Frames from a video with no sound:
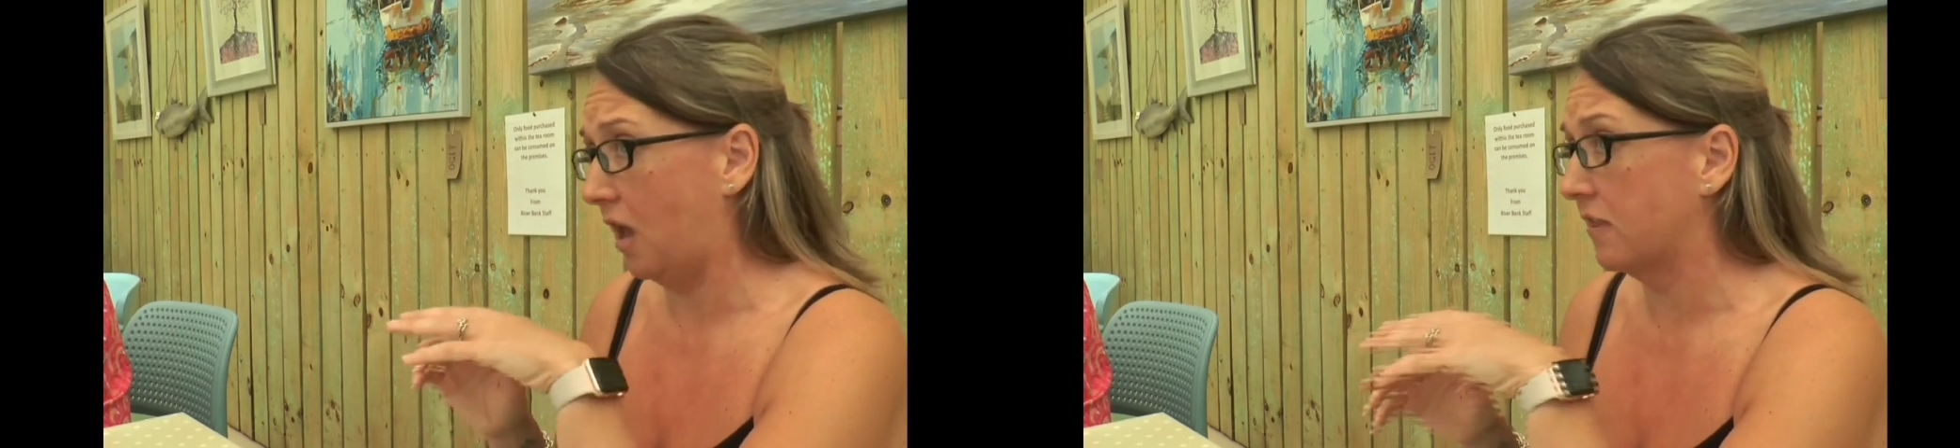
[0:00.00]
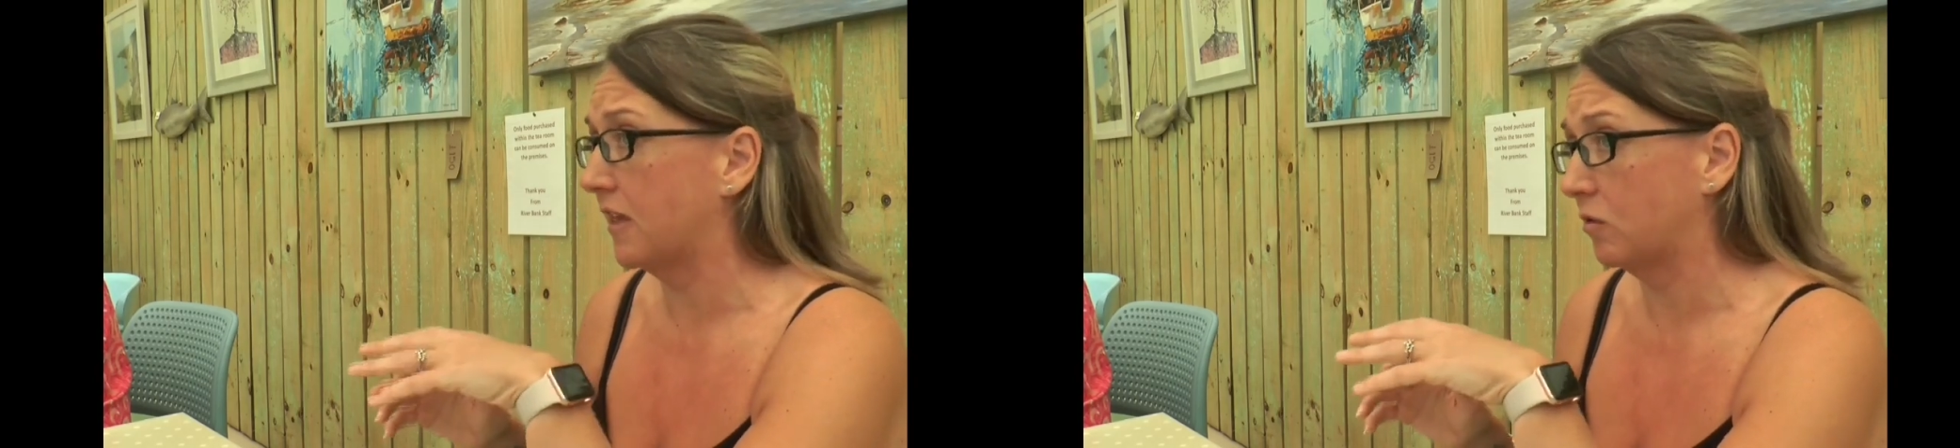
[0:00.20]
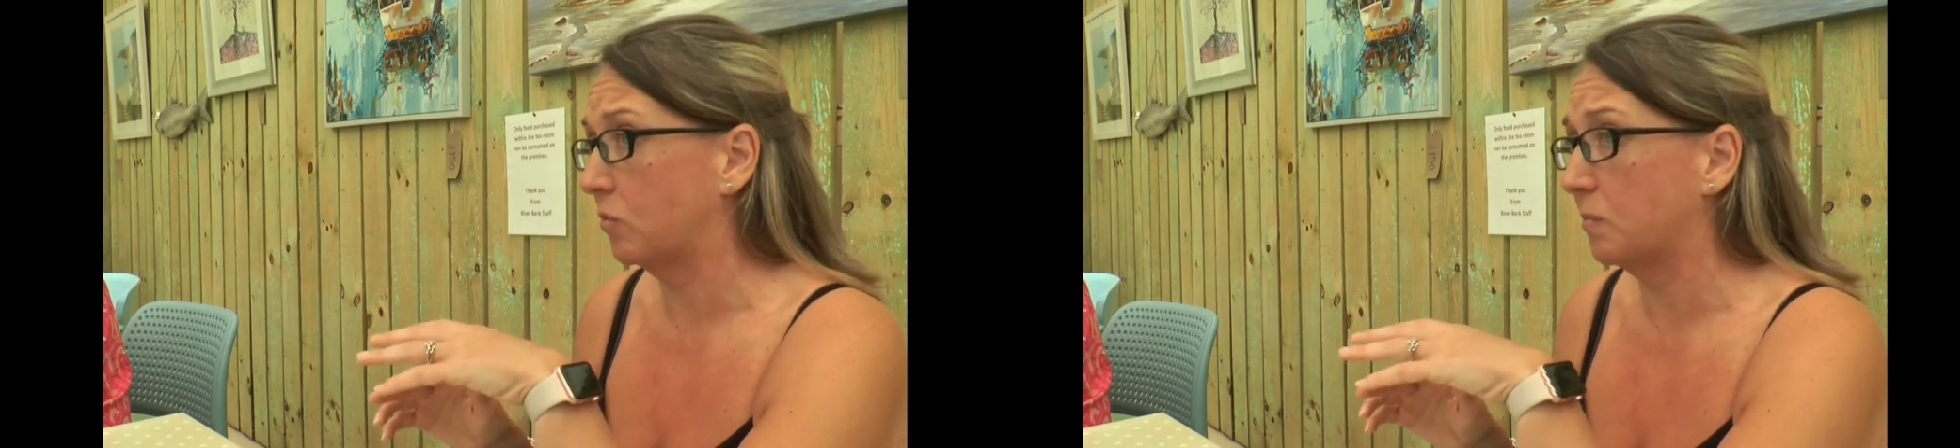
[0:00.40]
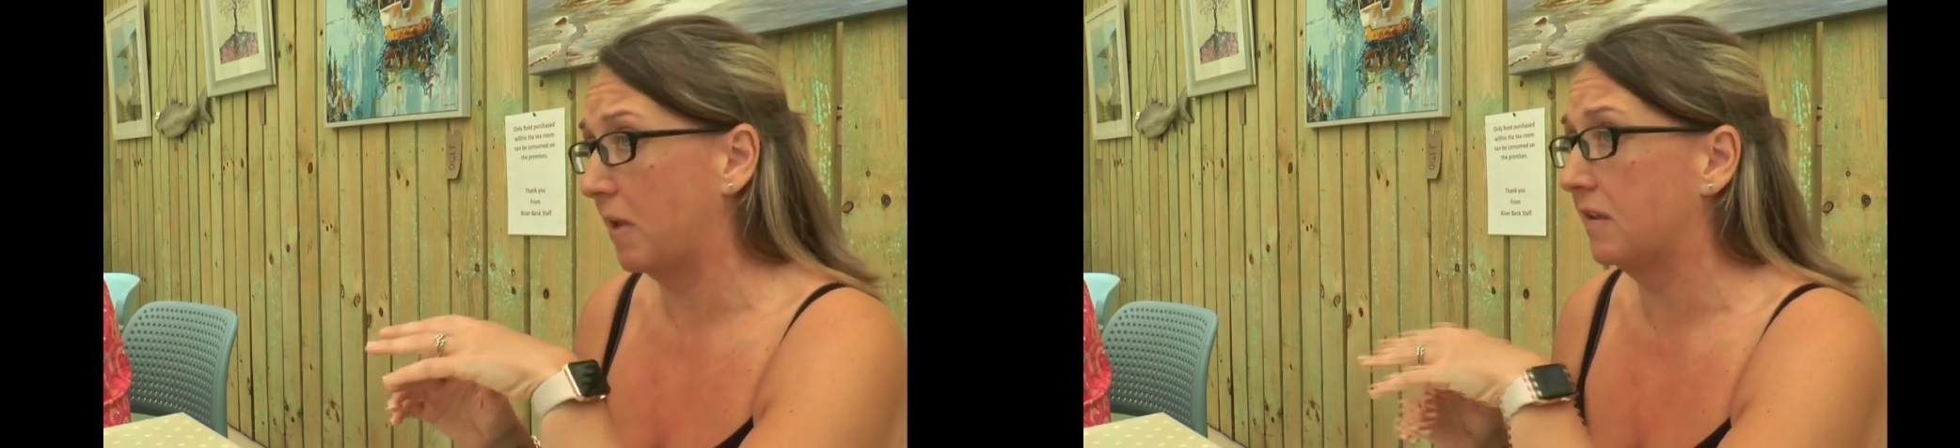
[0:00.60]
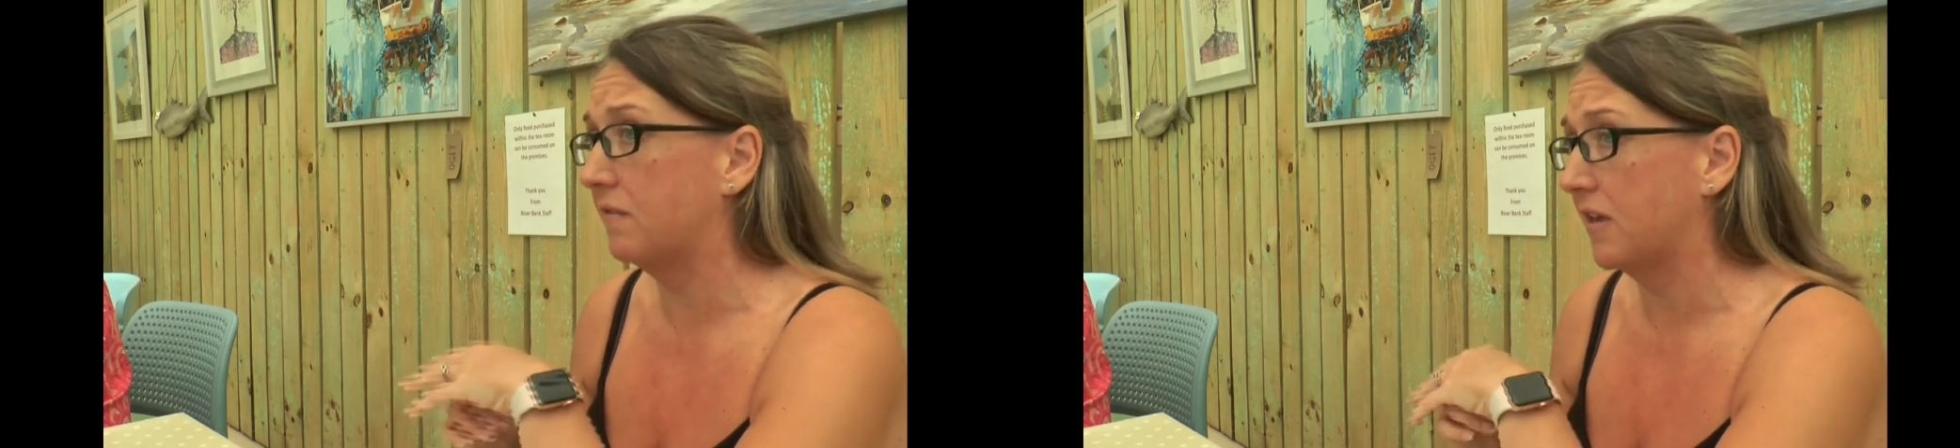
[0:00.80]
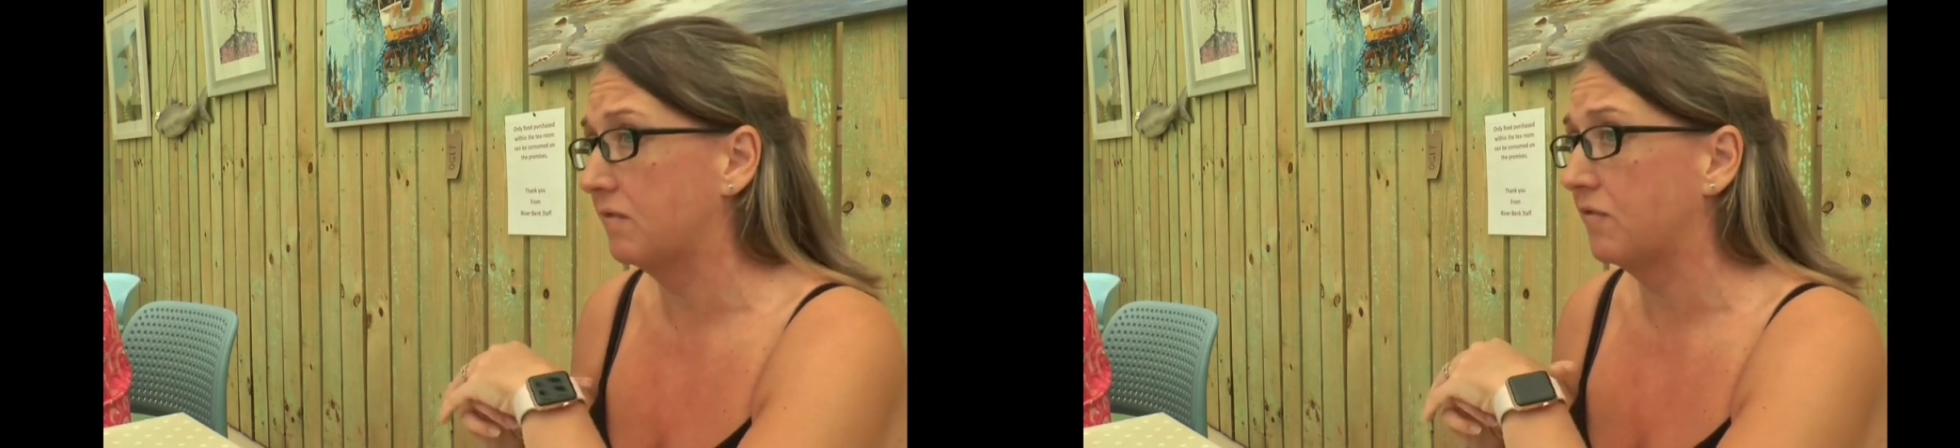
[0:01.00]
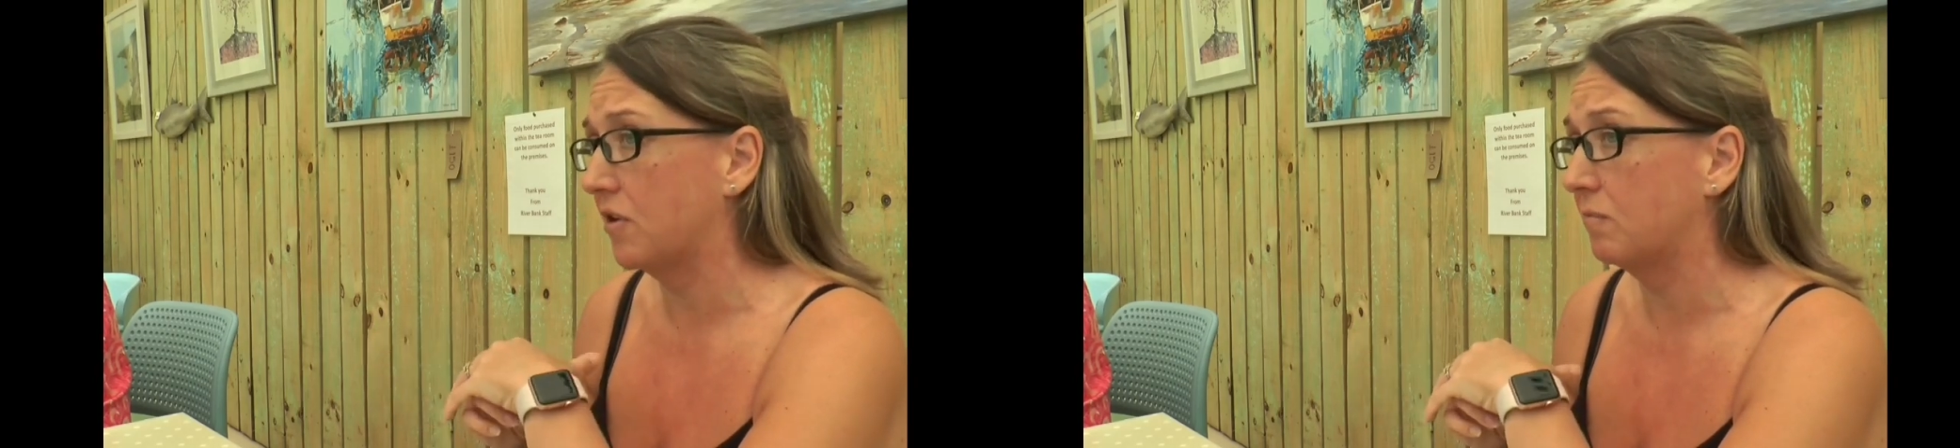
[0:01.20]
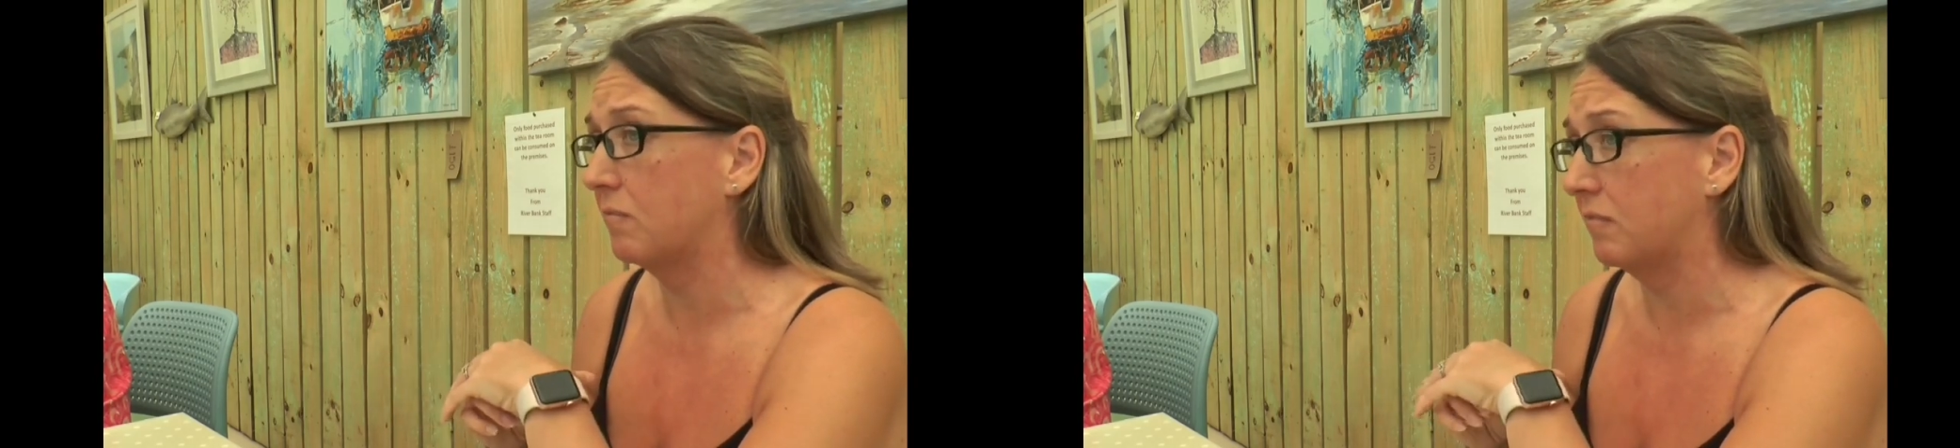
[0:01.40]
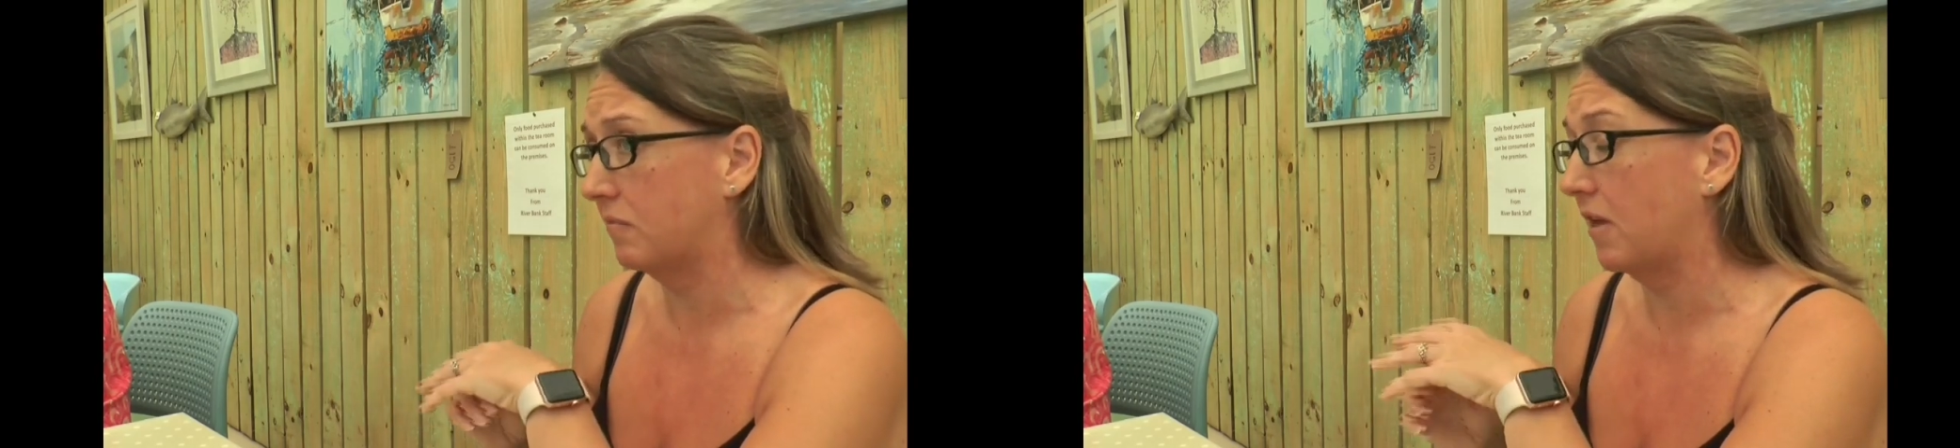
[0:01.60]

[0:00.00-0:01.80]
I think, would benefit from